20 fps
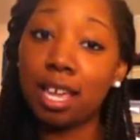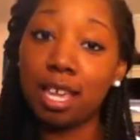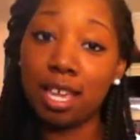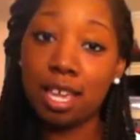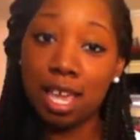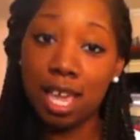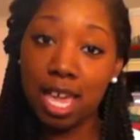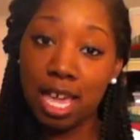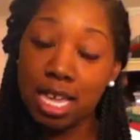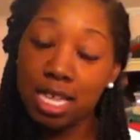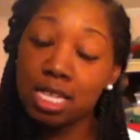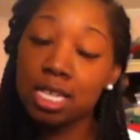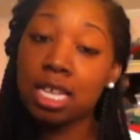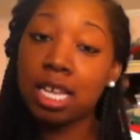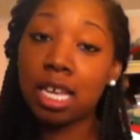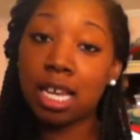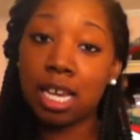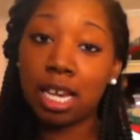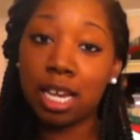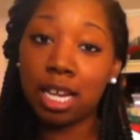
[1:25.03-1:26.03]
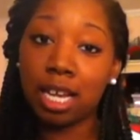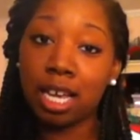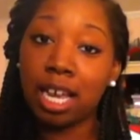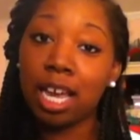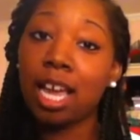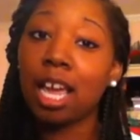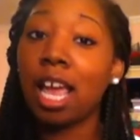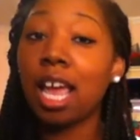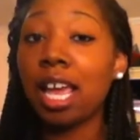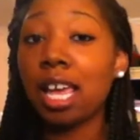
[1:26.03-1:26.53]
Yes,
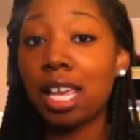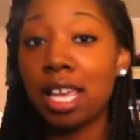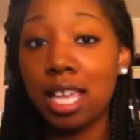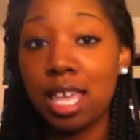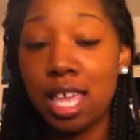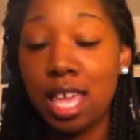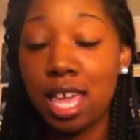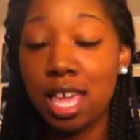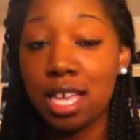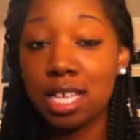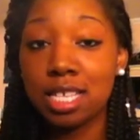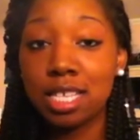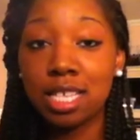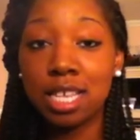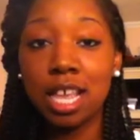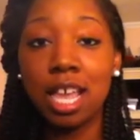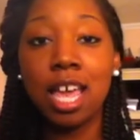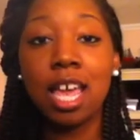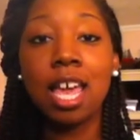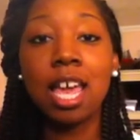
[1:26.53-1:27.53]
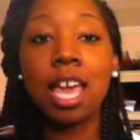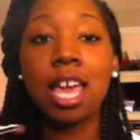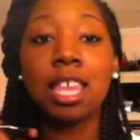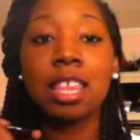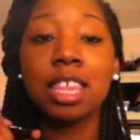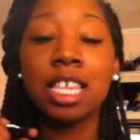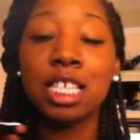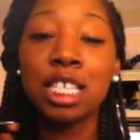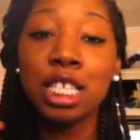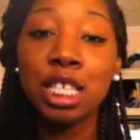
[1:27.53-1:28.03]
honey. Yes.
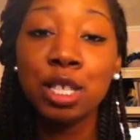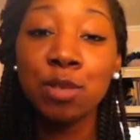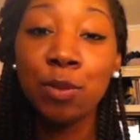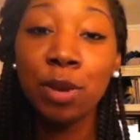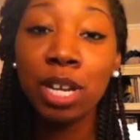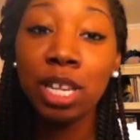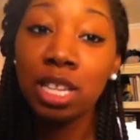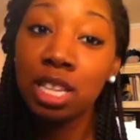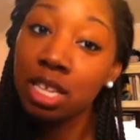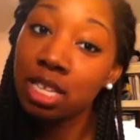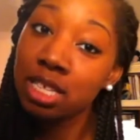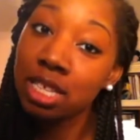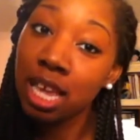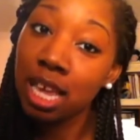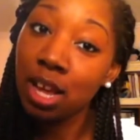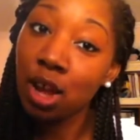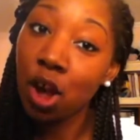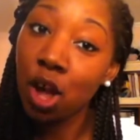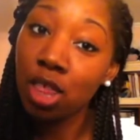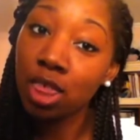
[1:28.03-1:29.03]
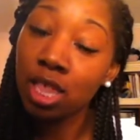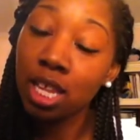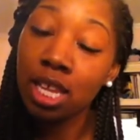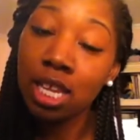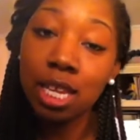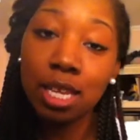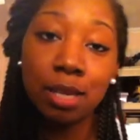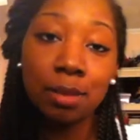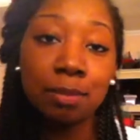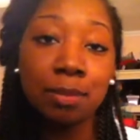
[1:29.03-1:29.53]
This is what it looks like on the
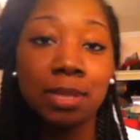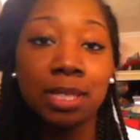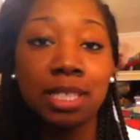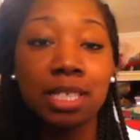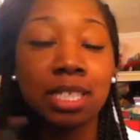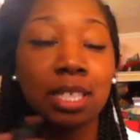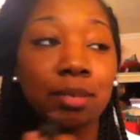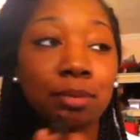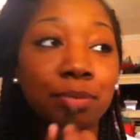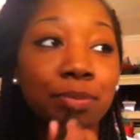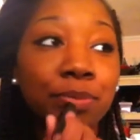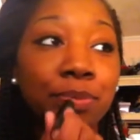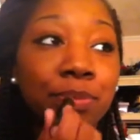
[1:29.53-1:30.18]
lips.